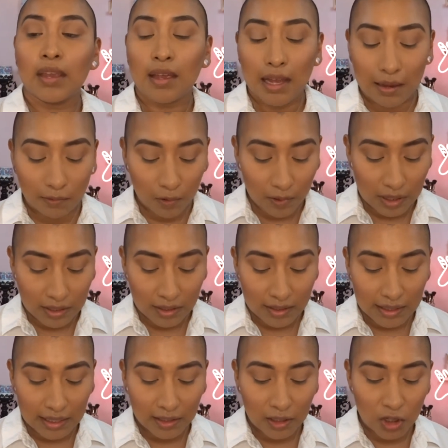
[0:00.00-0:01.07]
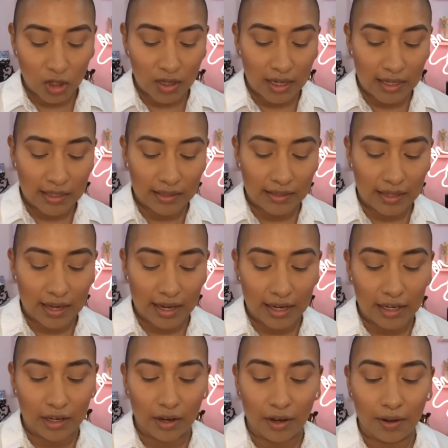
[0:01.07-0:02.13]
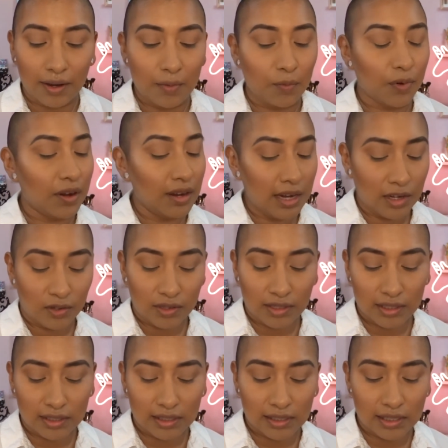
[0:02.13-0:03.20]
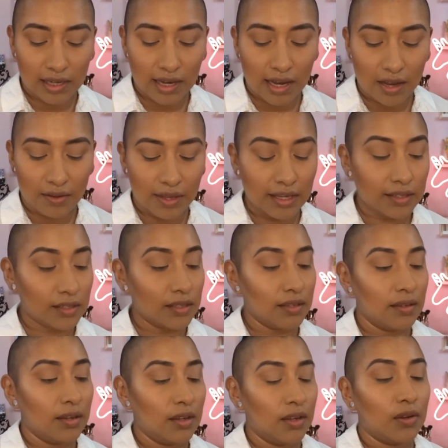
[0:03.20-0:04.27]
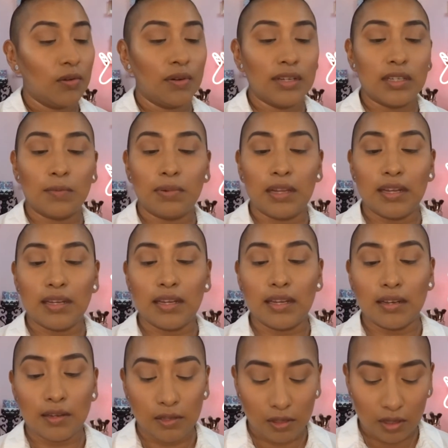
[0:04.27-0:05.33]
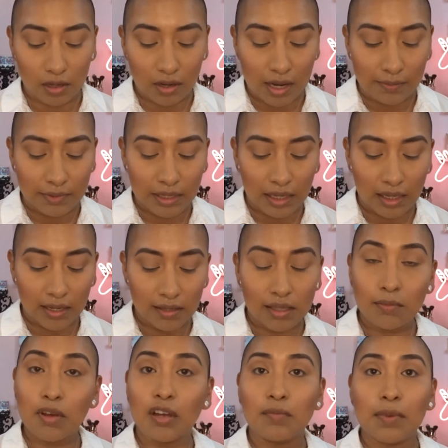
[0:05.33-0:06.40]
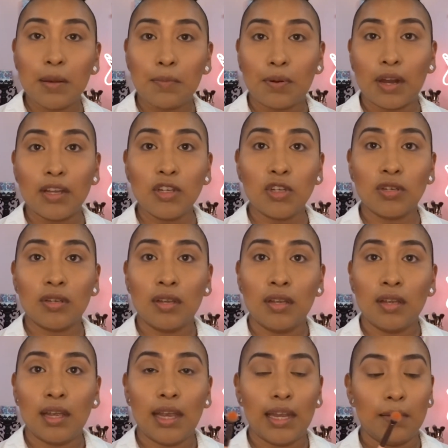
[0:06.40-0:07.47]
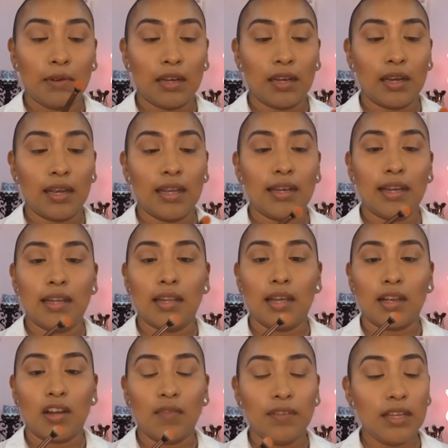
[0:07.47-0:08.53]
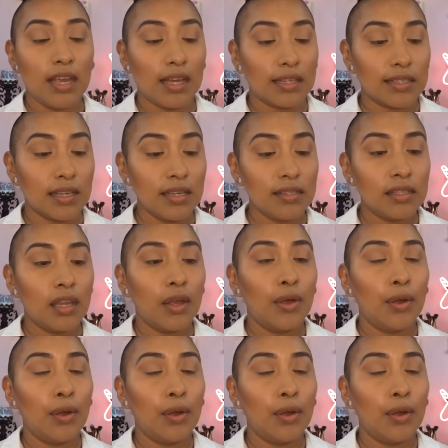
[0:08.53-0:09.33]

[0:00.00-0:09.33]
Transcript: I'm going to take the shade Tiger. I'm very interested to see how that's going to blend in. So I'm taking some on my brush and I'm going to go ahead and knock off the excess.